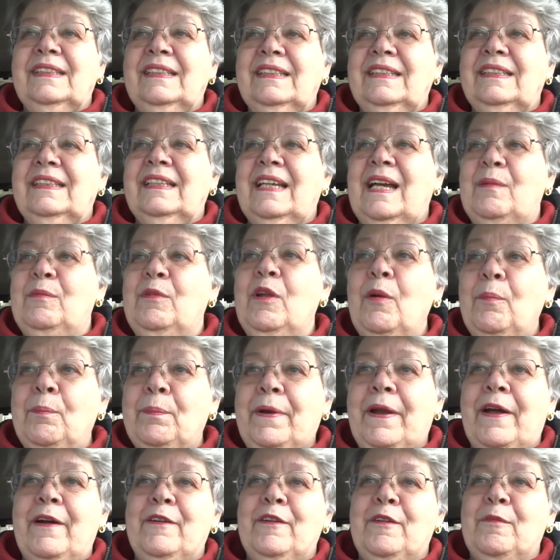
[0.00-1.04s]
I'm not
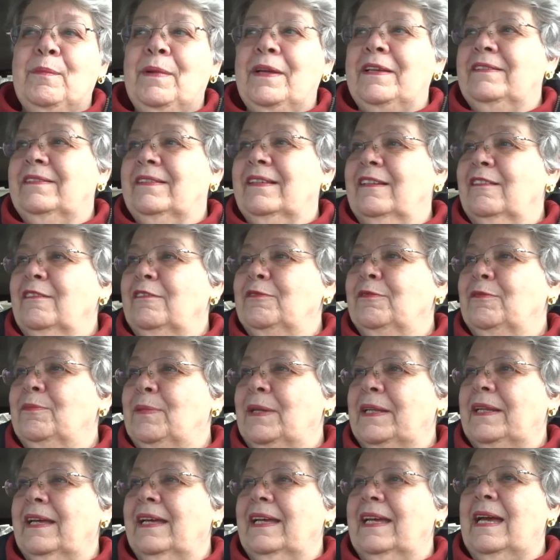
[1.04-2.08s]
proud of myself, but
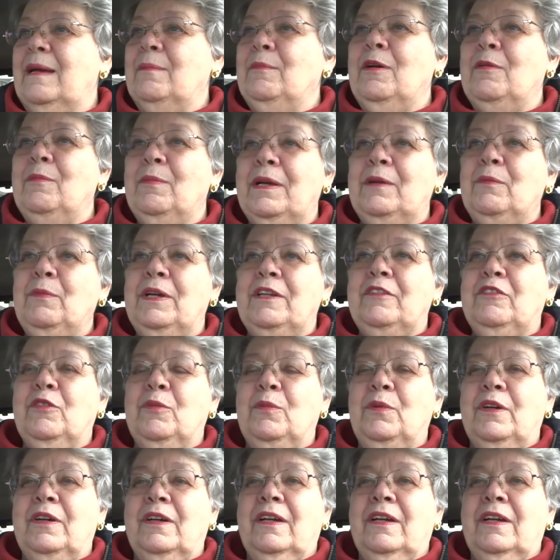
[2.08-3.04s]
I am on my way to work.